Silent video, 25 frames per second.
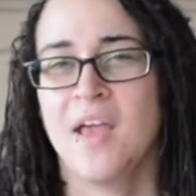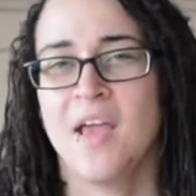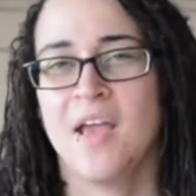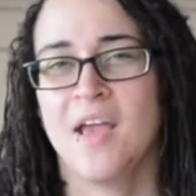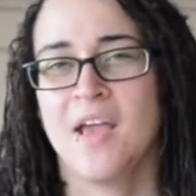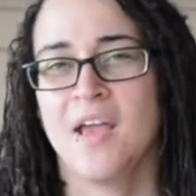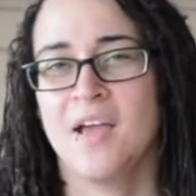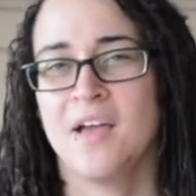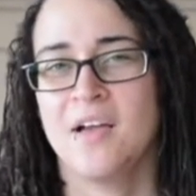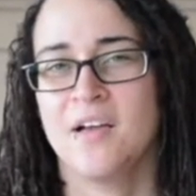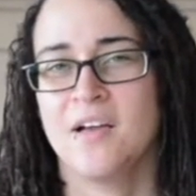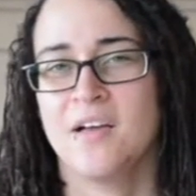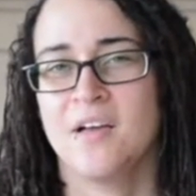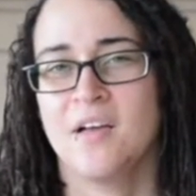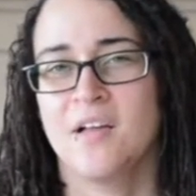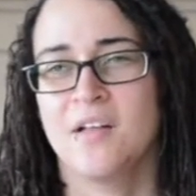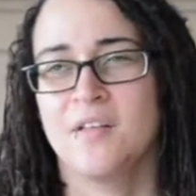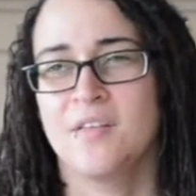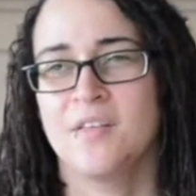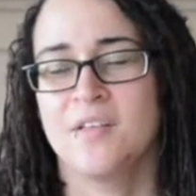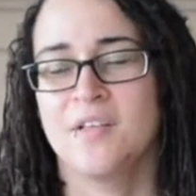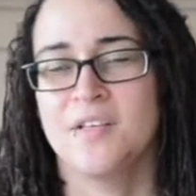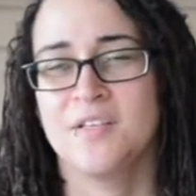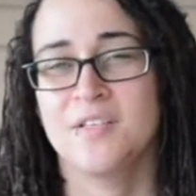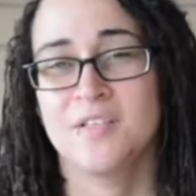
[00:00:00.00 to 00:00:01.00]

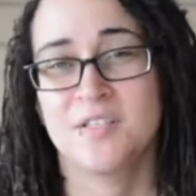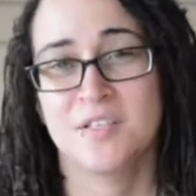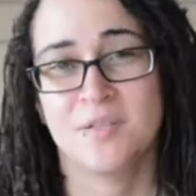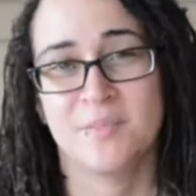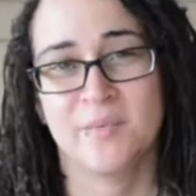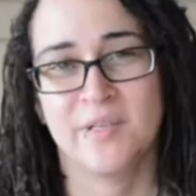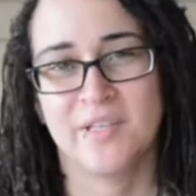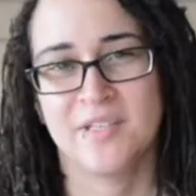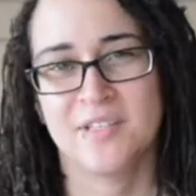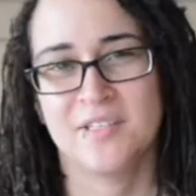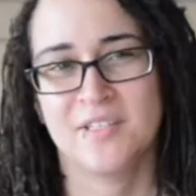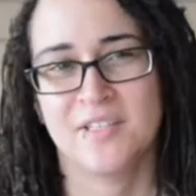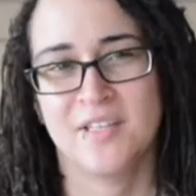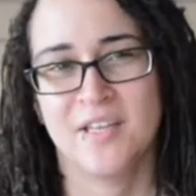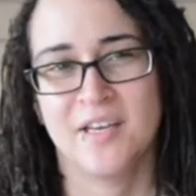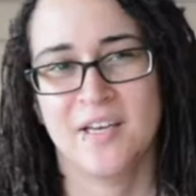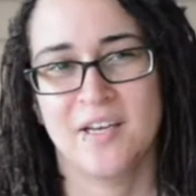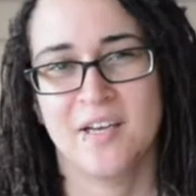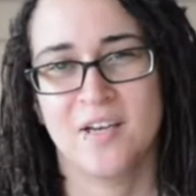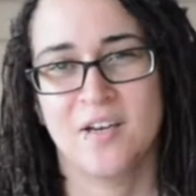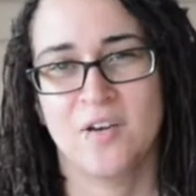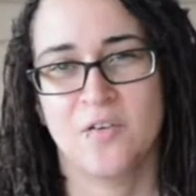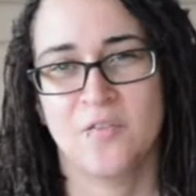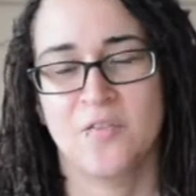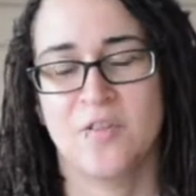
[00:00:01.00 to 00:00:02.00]
and the histamine is
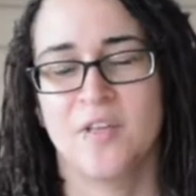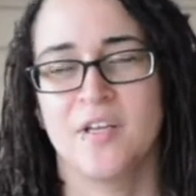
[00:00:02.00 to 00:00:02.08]
there,